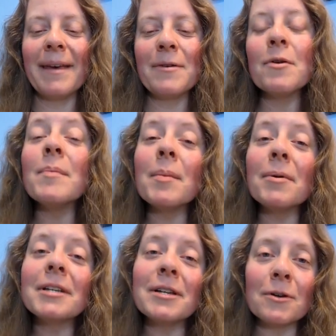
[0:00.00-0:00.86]
remember
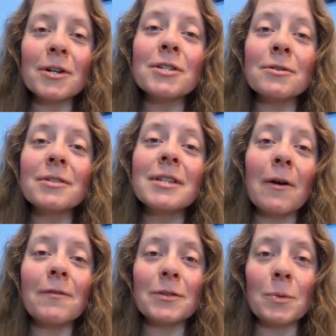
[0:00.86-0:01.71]
to nourish
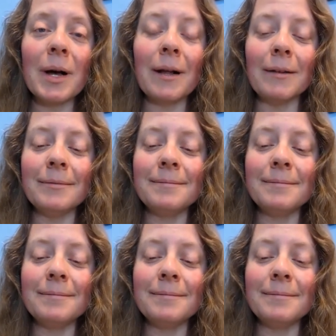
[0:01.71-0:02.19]
yourself as well.